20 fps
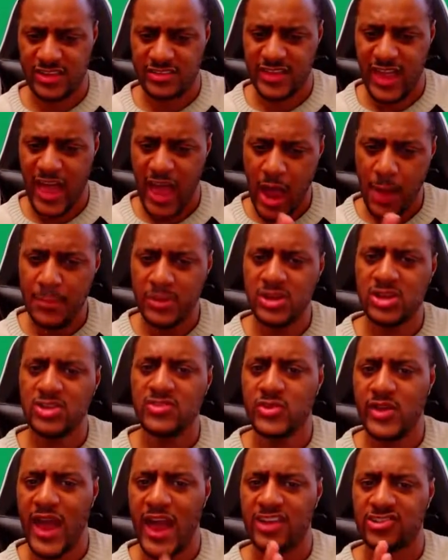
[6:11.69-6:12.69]
How many of
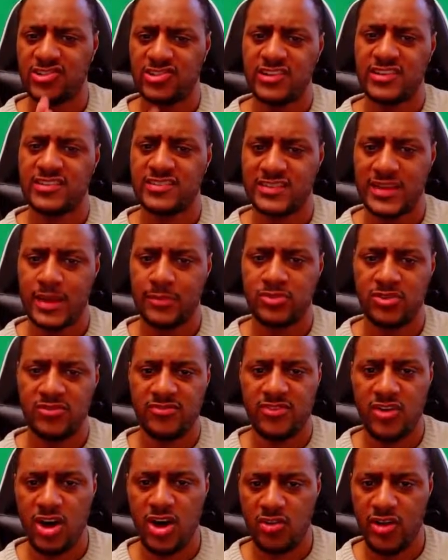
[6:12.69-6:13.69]
you actually slept on
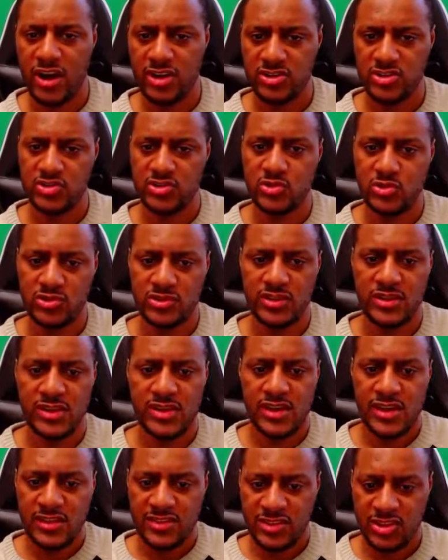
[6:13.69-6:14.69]
Far Cry New
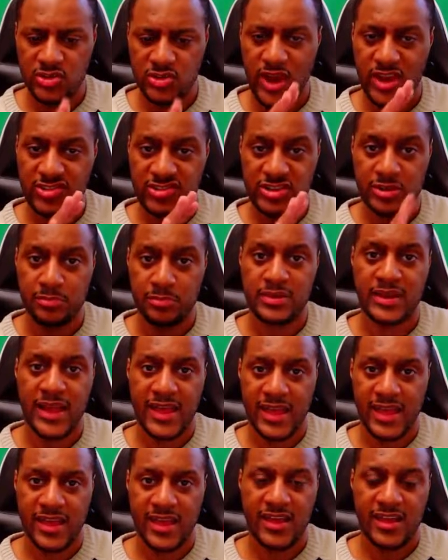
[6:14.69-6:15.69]
Dawn? Did you actually
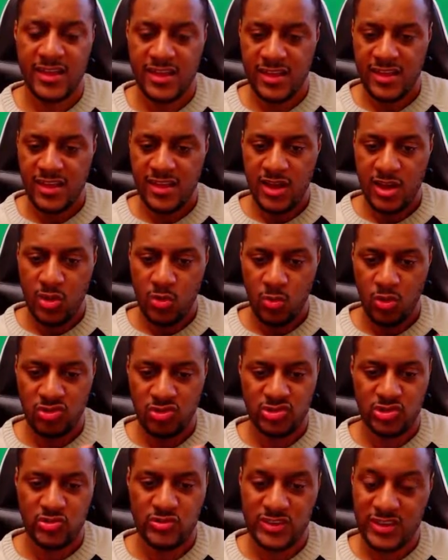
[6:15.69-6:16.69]
play it? Was
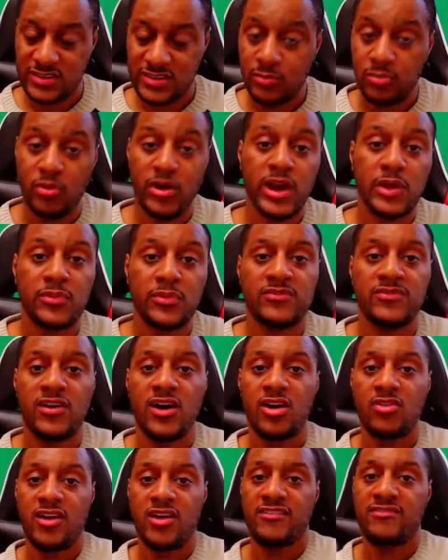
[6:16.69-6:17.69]
you disappointed with Far
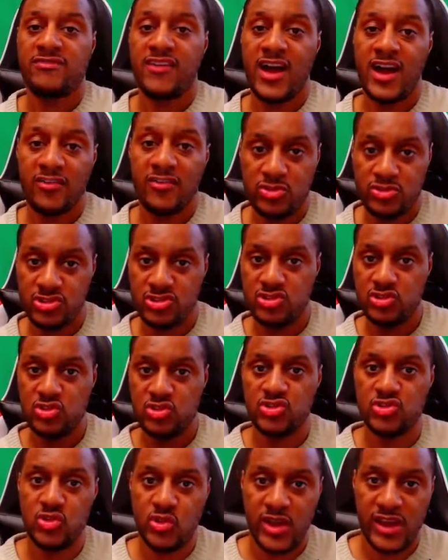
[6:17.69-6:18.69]
Cry 5, or did you
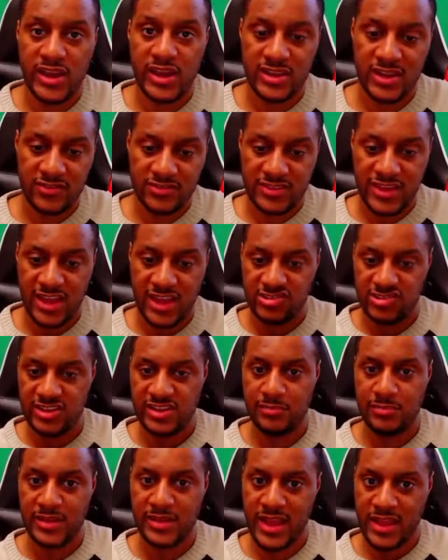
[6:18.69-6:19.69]
enjoy it enough to actually
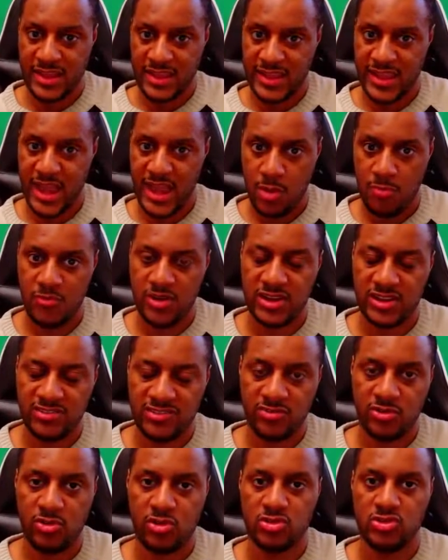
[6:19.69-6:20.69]
be like, yeah, I'm ready
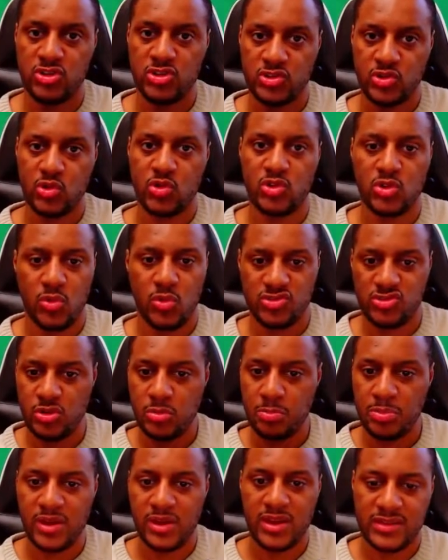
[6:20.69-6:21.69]
for New Dawn, or was you
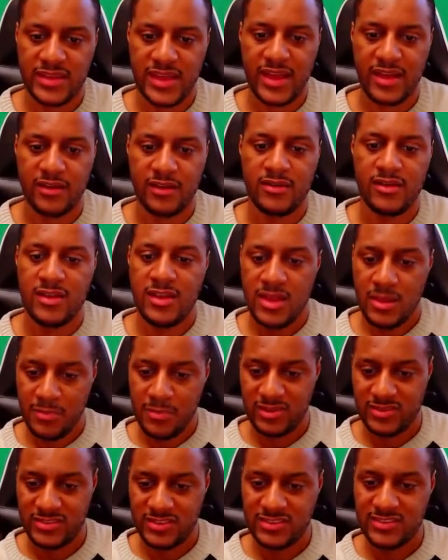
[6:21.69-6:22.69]
burned out?
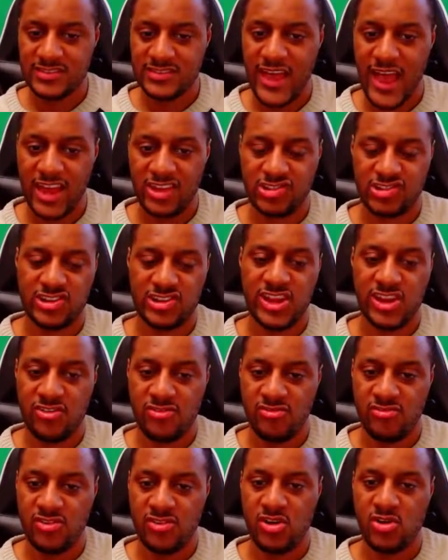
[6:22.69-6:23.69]
Because this is actually a
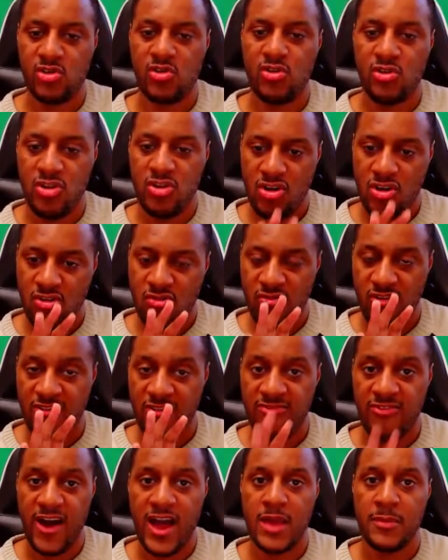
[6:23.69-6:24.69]
real
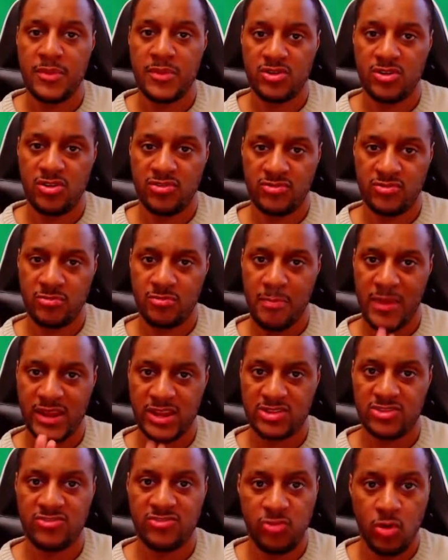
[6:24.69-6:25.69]
refinement of many
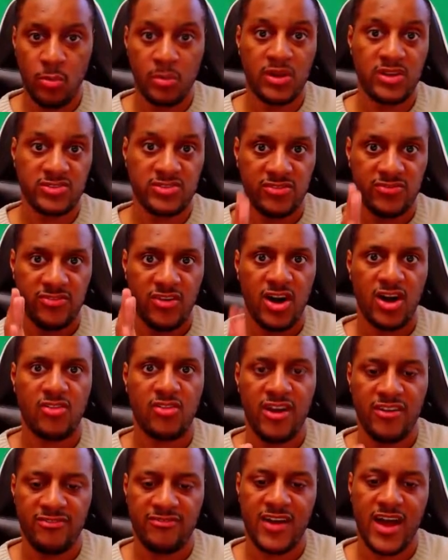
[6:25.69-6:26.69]
of the formulas of Far
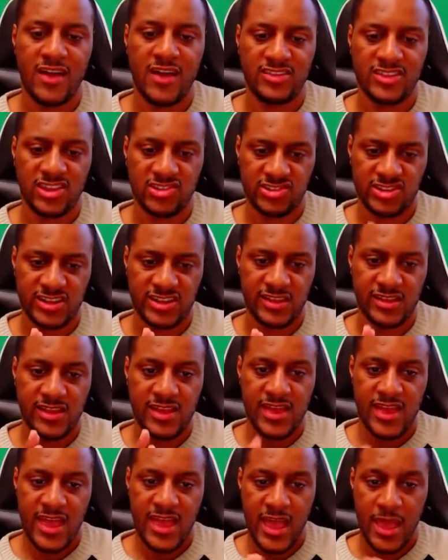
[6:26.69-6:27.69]
Cry 5. It actually,
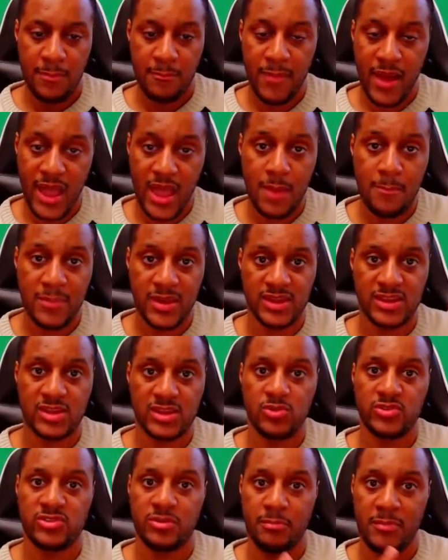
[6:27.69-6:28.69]
in my opinion,
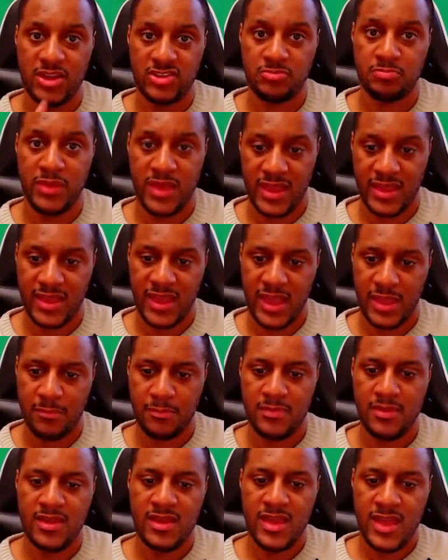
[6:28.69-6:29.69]
was a much better game
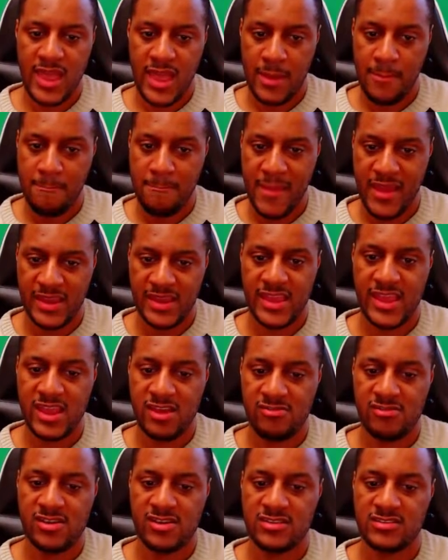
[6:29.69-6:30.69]
in many
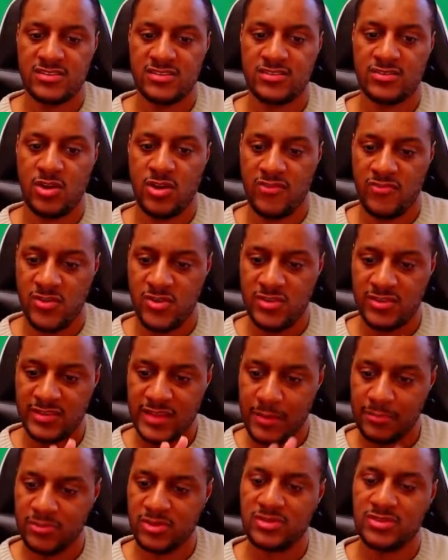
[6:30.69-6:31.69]
areas. So if you
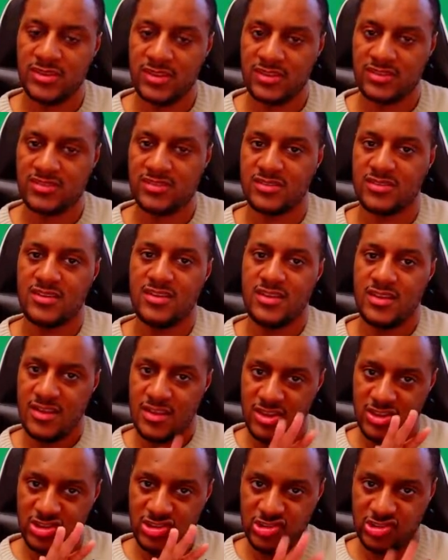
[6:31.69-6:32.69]
slept on this,
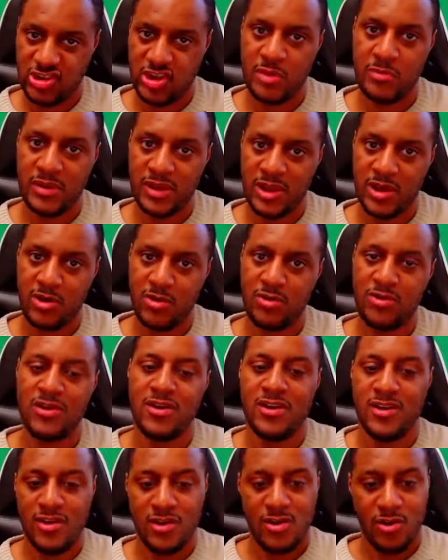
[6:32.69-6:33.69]
share below.
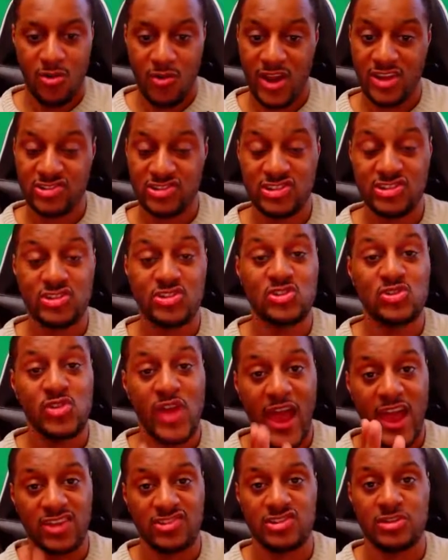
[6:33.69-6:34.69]
Or actually, did you
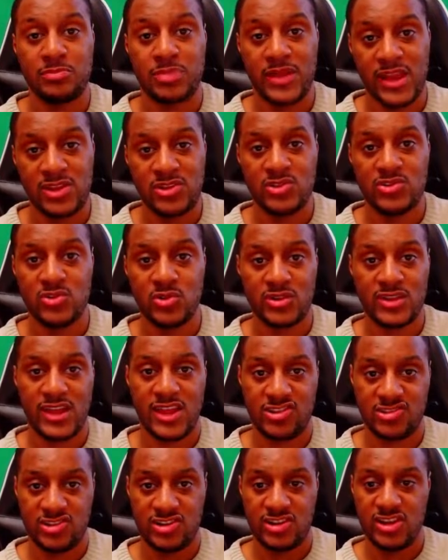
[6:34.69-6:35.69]
actually play New Dawn and
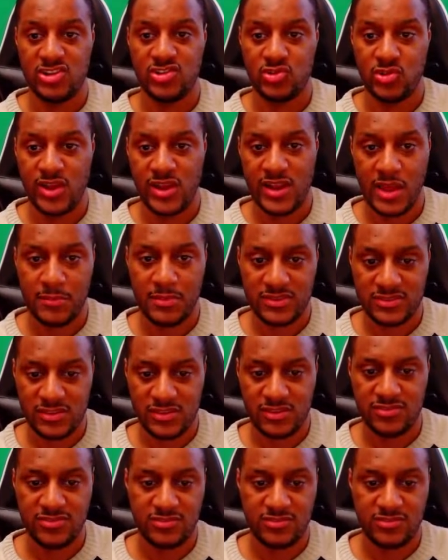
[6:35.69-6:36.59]
actually enjoy it like myself?